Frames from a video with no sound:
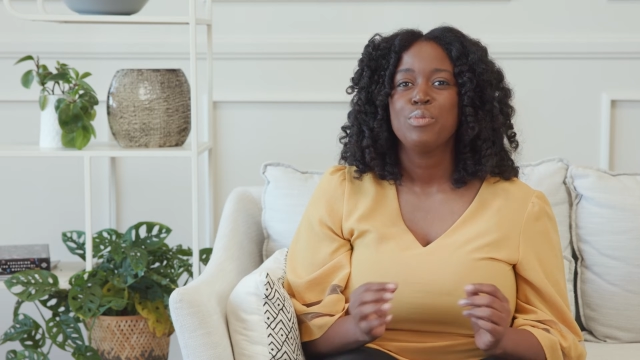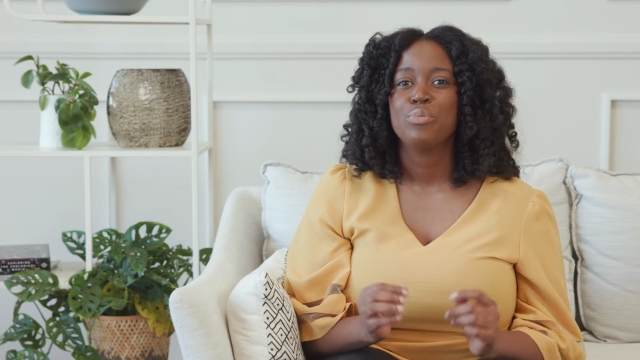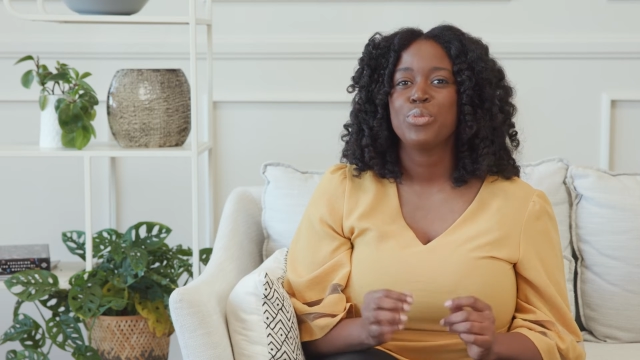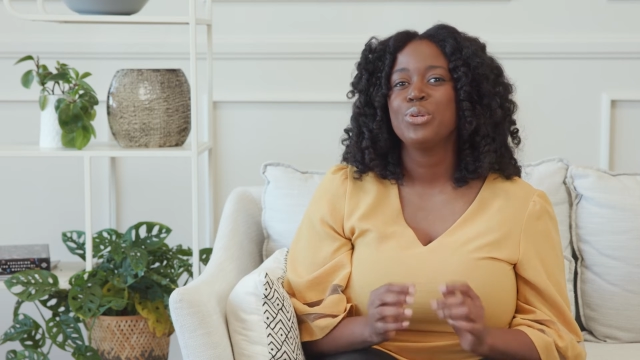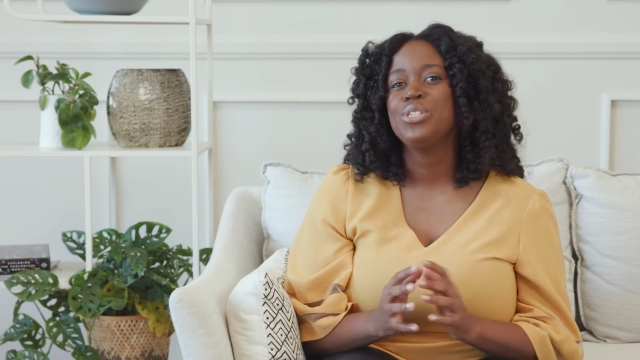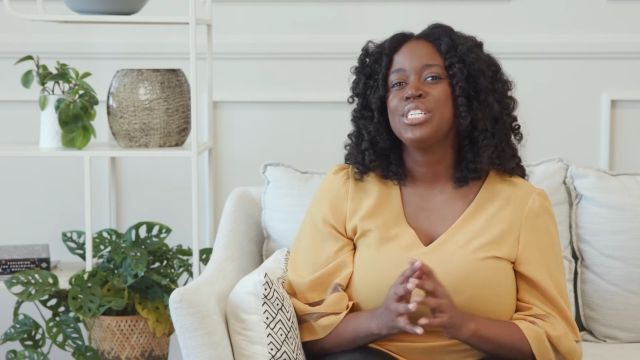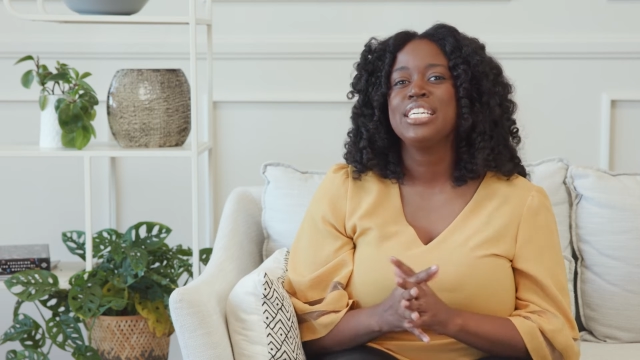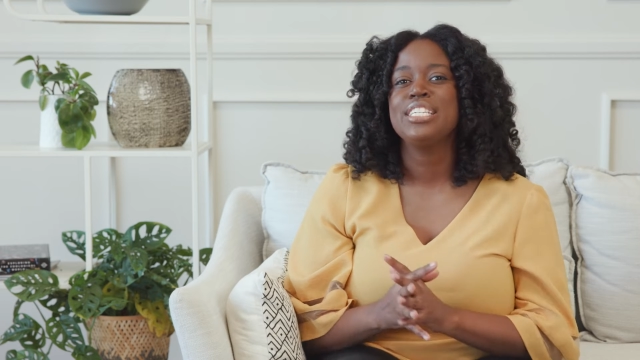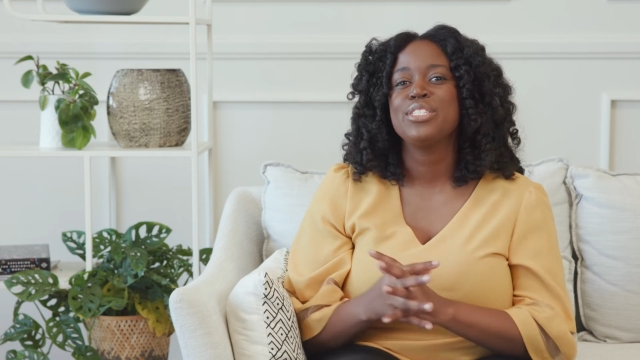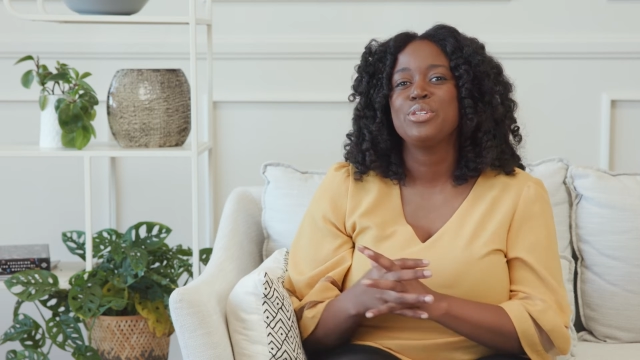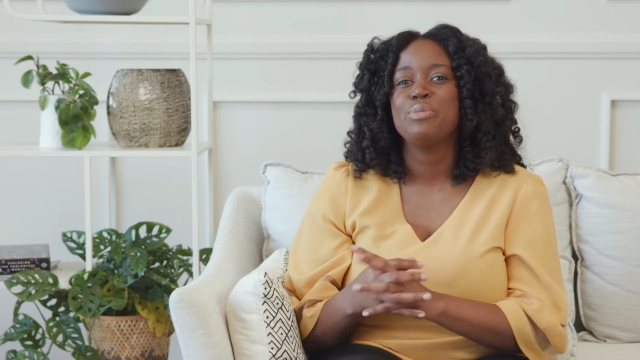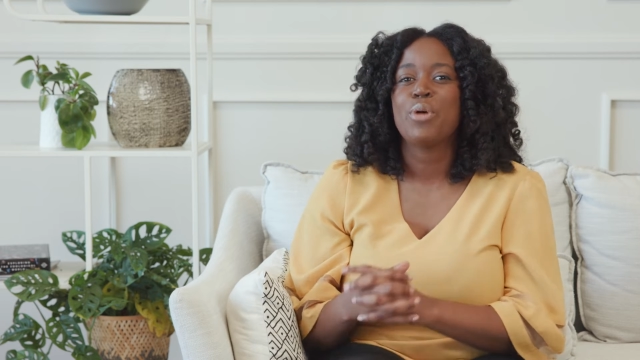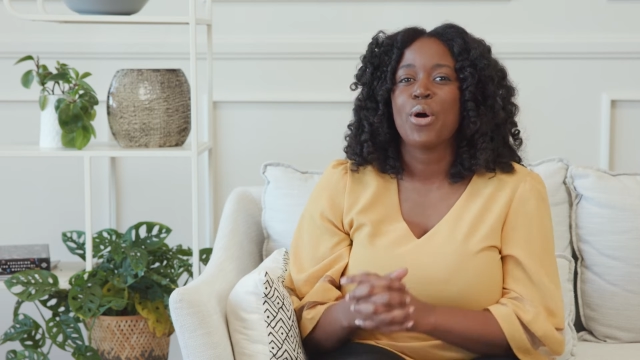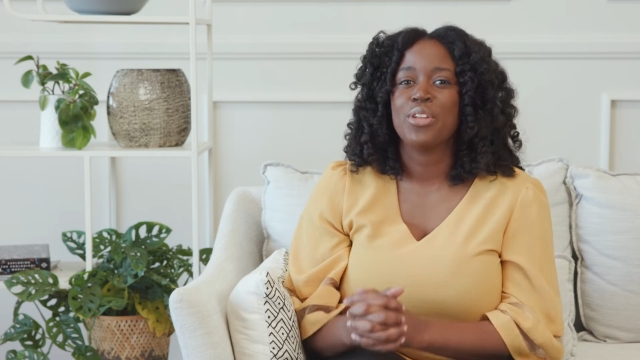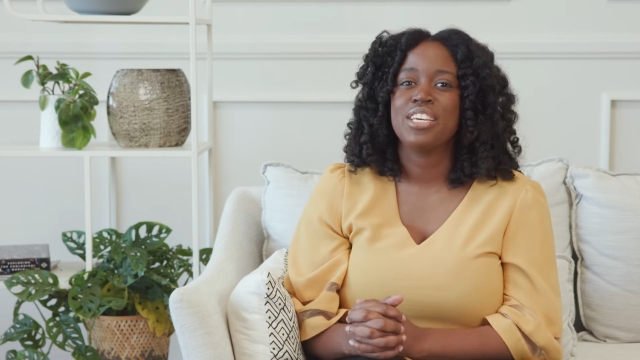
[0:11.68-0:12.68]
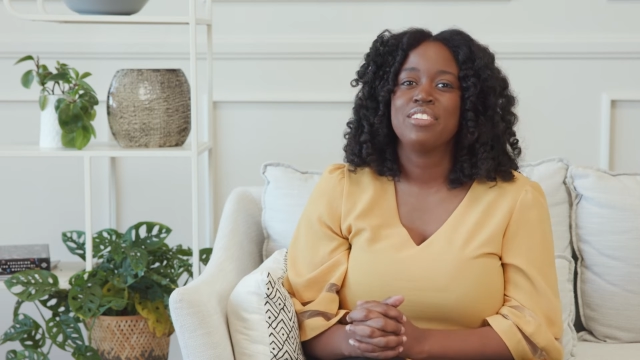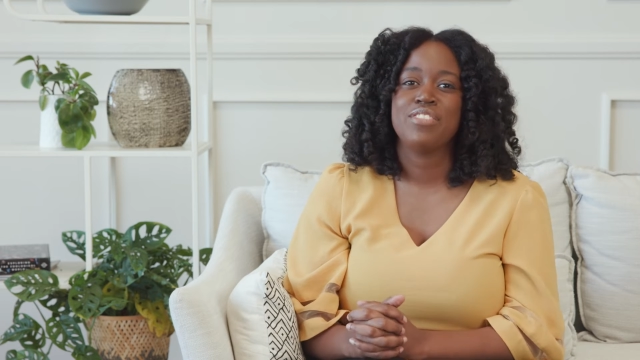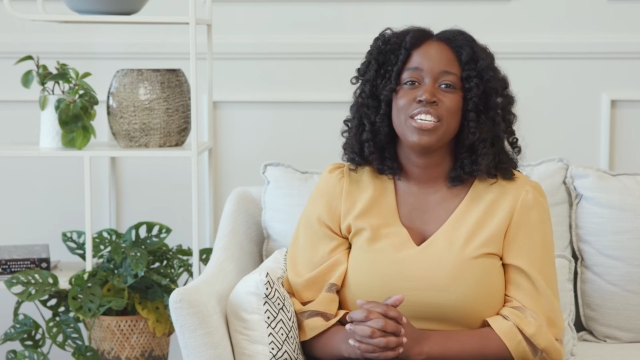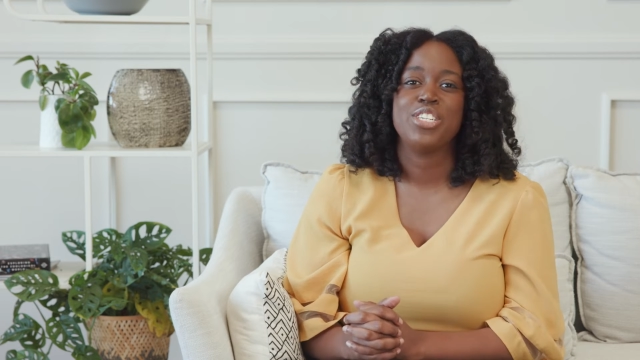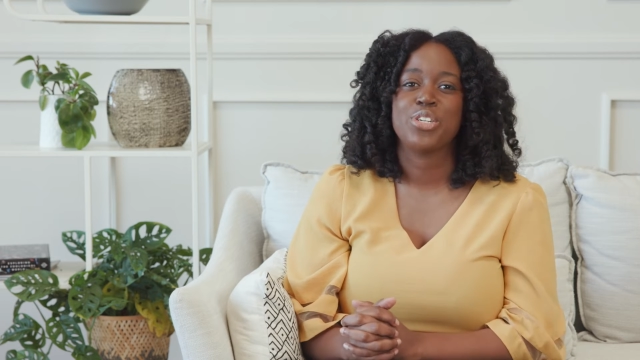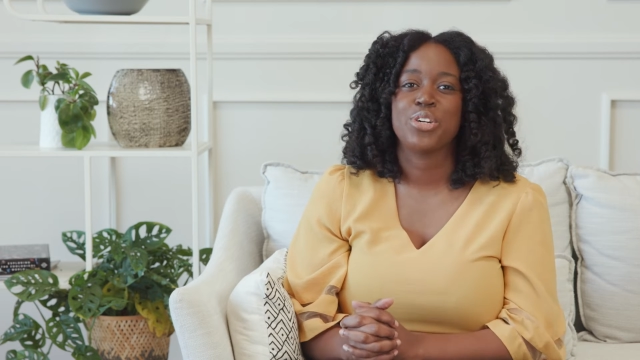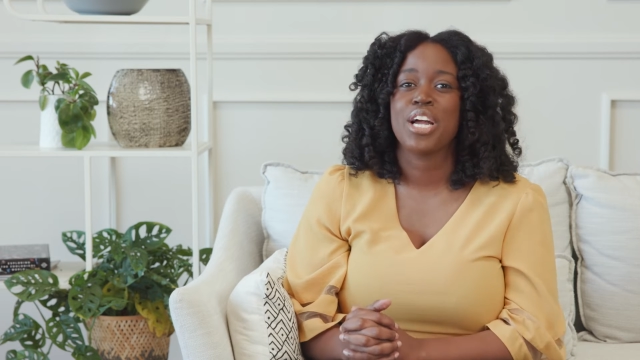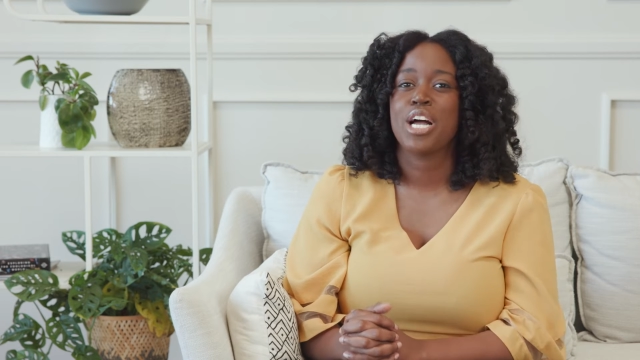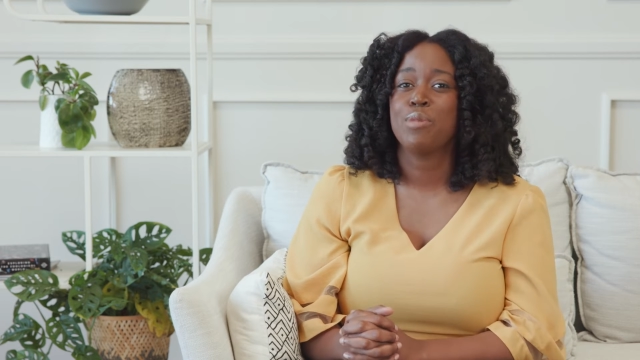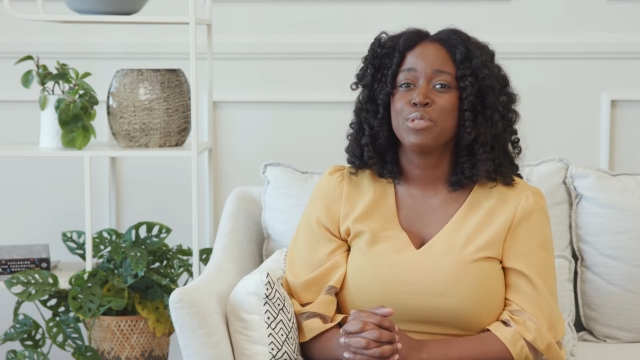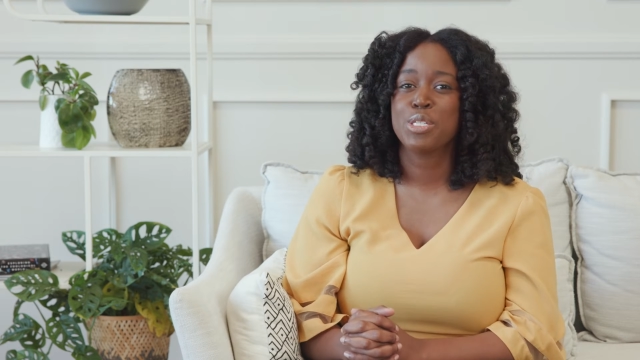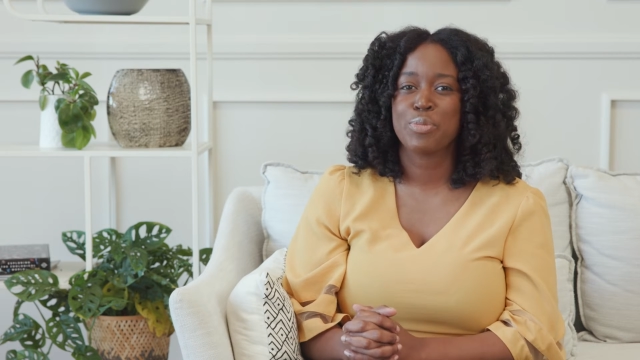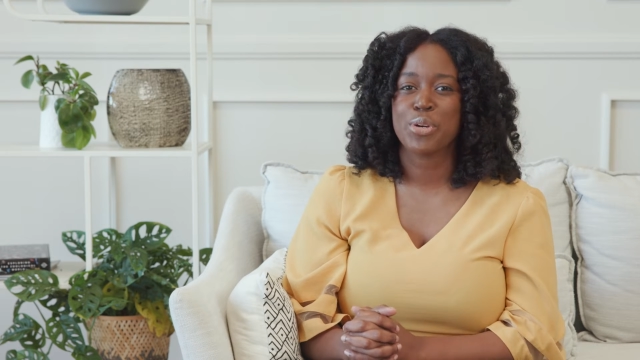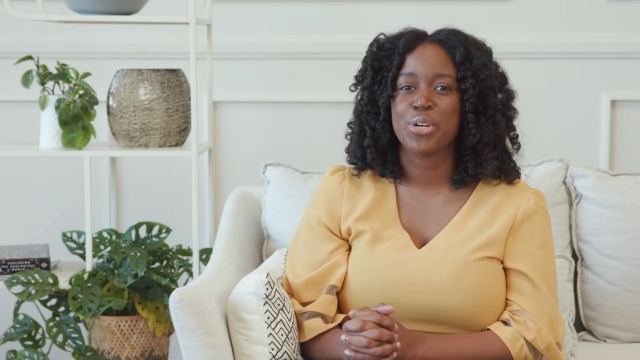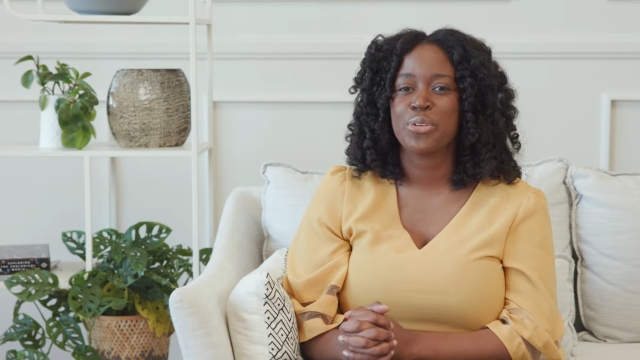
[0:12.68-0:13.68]
BlueJeans' new polling feature
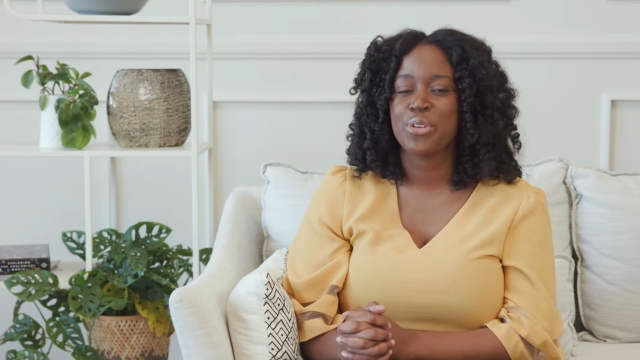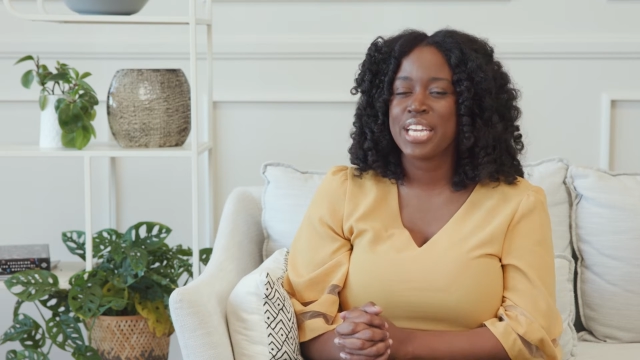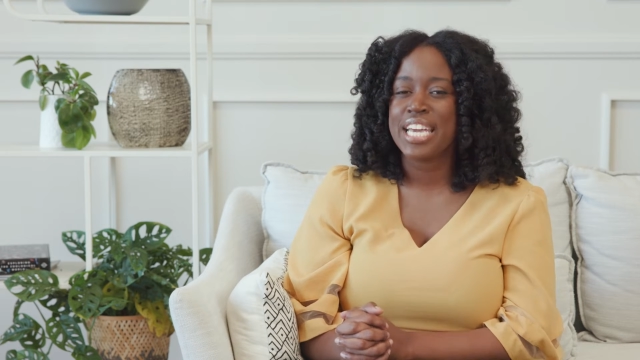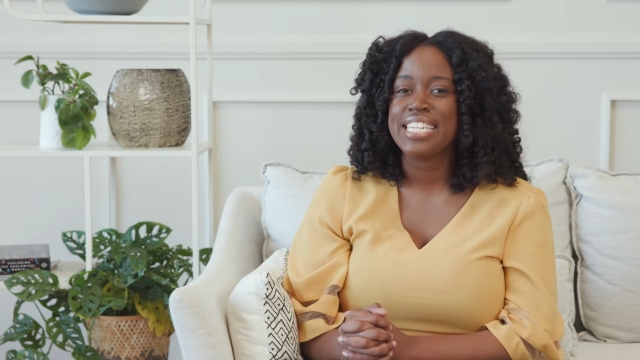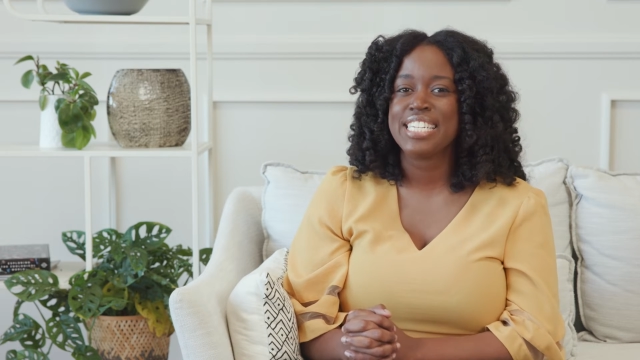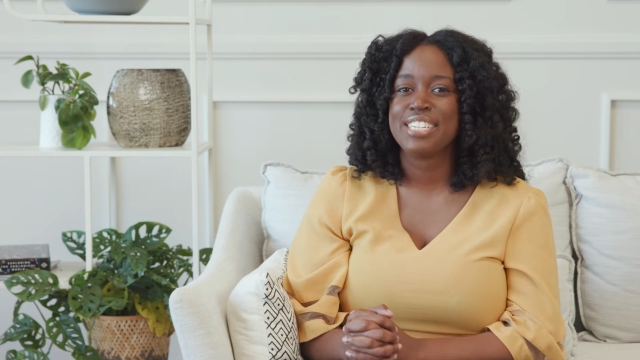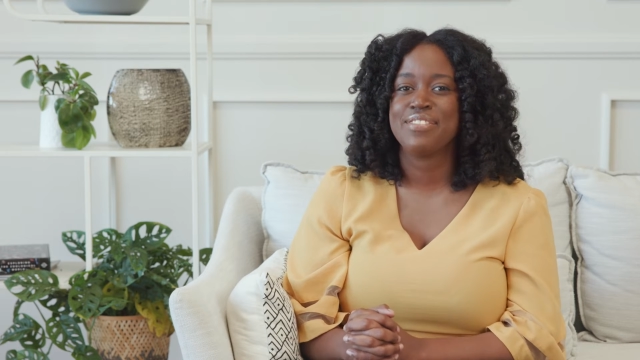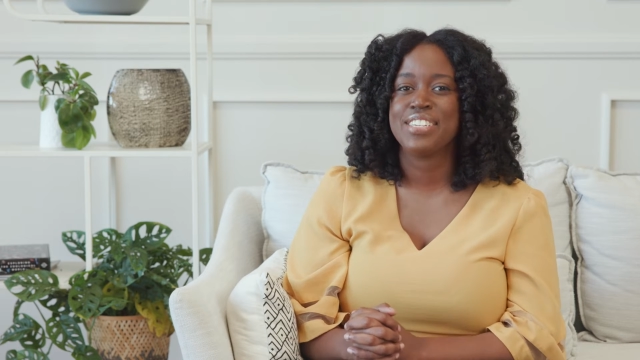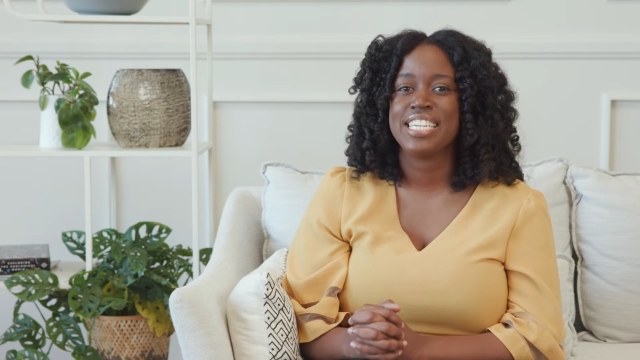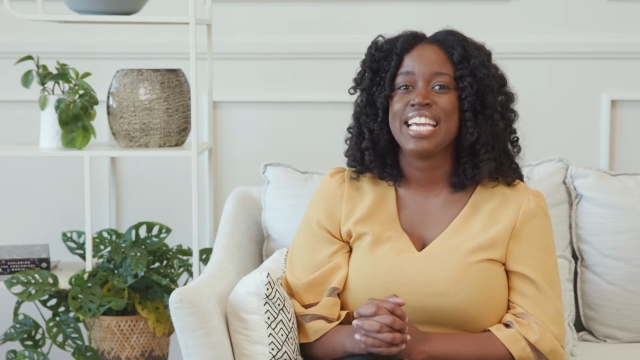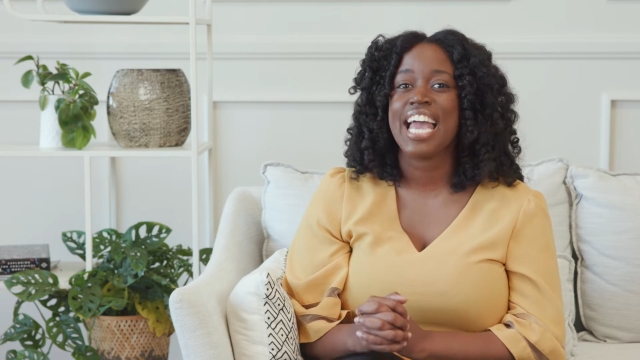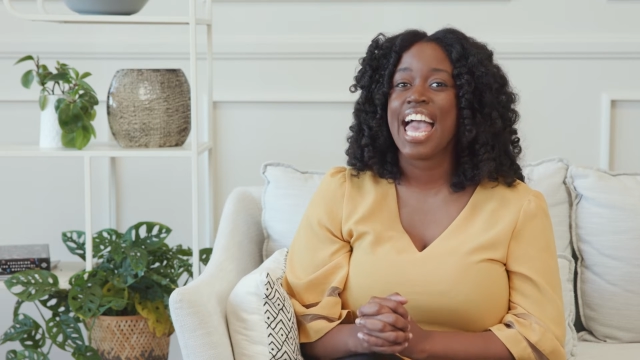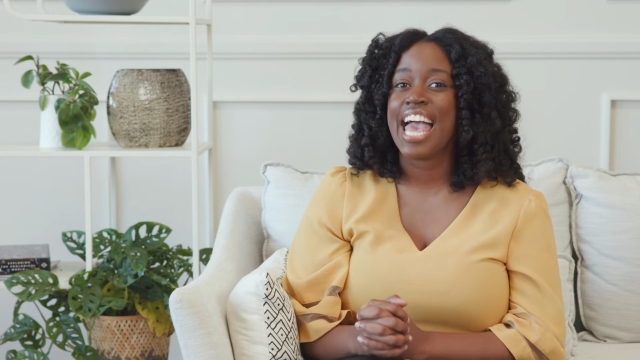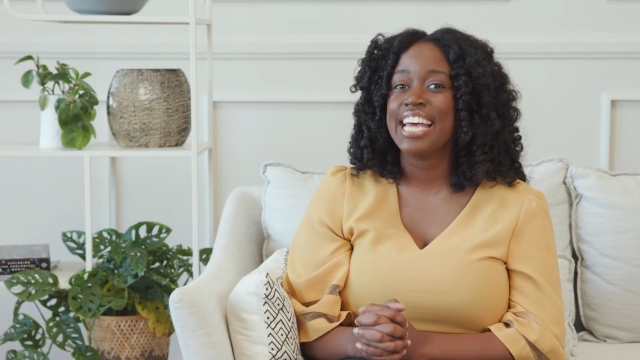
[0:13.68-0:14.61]
helps spur creativity